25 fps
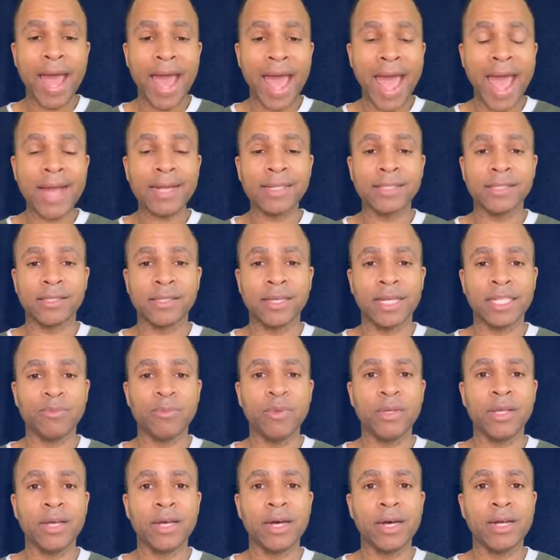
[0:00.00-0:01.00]
access
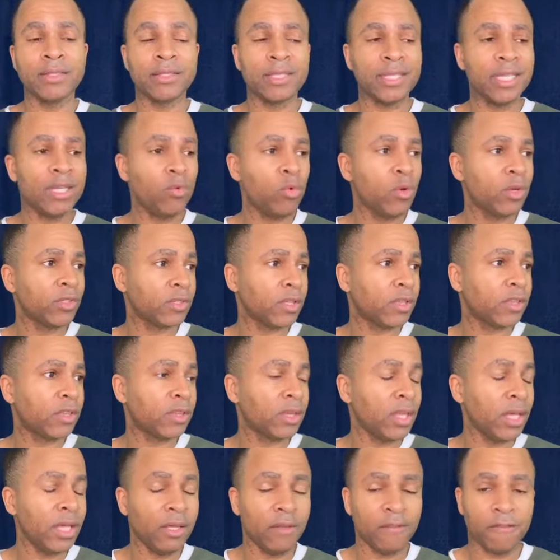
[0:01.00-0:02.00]
because he was a
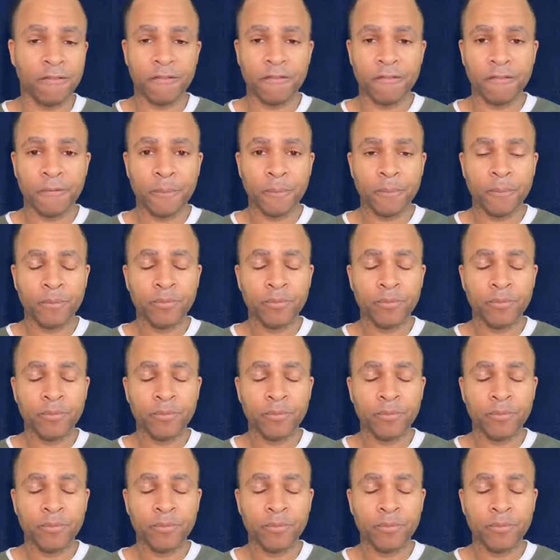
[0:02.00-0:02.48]
thief.